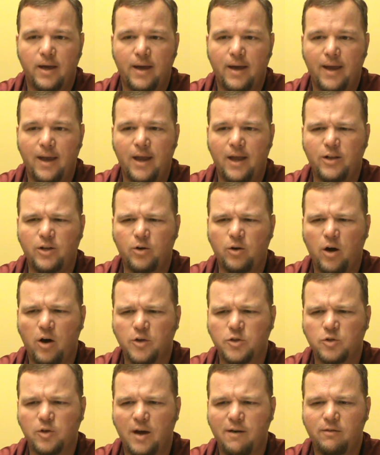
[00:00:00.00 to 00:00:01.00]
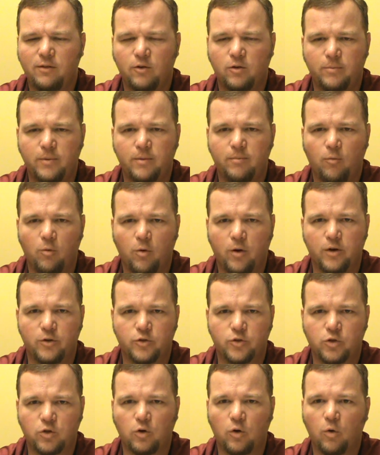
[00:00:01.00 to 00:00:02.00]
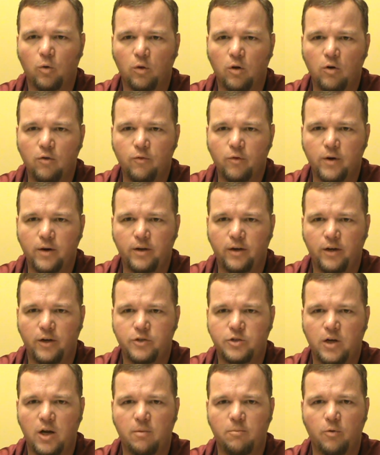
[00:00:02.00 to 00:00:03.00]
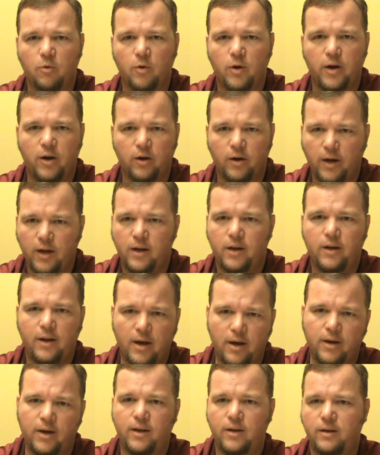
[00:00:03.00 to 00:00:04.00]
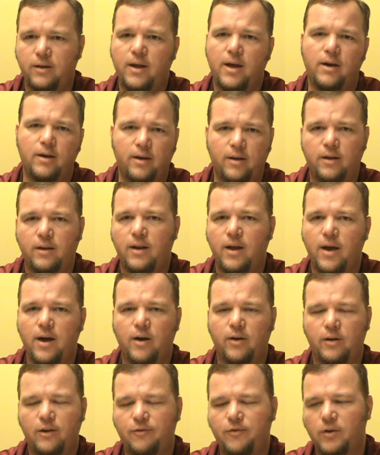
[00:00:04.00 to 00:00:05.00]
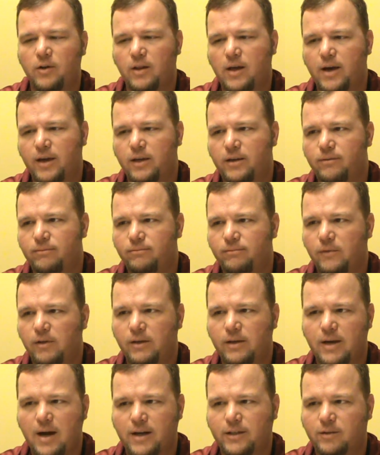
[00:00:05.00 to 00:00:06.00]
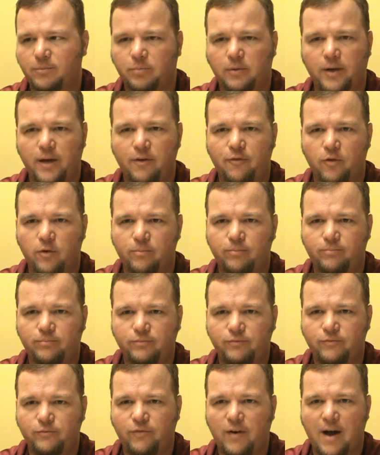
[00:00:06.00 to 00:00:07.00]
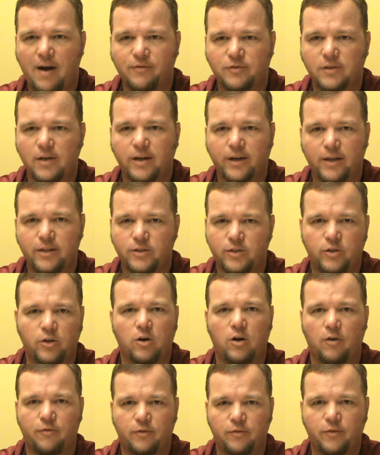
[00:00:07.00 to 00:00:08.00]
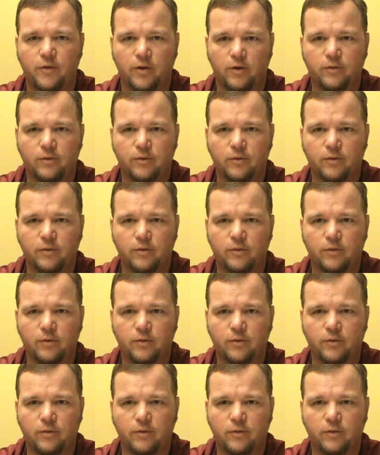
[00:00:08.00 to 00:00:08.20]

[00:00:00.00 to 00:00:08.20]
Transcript: And you also have a little bit more control over it. In a jamboree, you're in and out, in and out, in and out, and you feel like you got to play for 5 seconds and you're off the field.